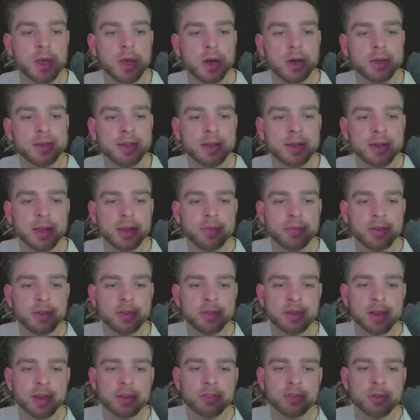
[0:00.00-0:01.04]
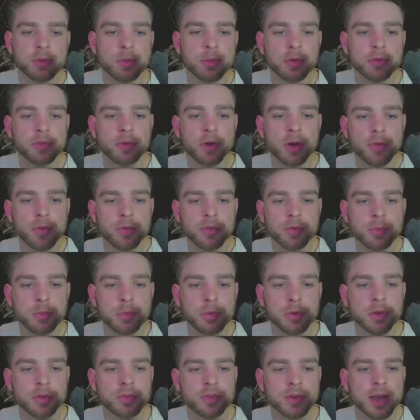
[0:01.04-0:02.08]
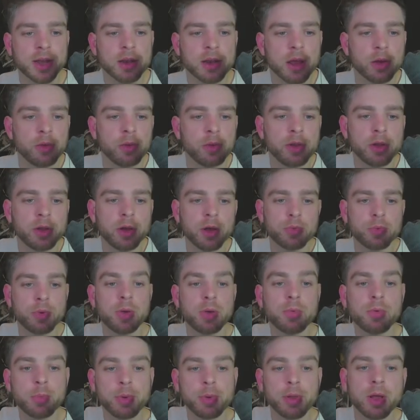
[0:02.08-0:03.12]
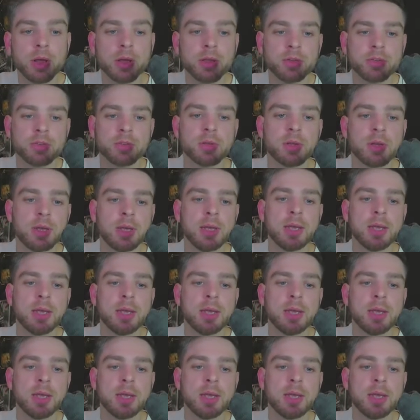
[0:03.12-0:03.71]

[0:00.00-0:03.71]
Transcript: I did leaflets last summer, 500 plus, and only got 3 replies.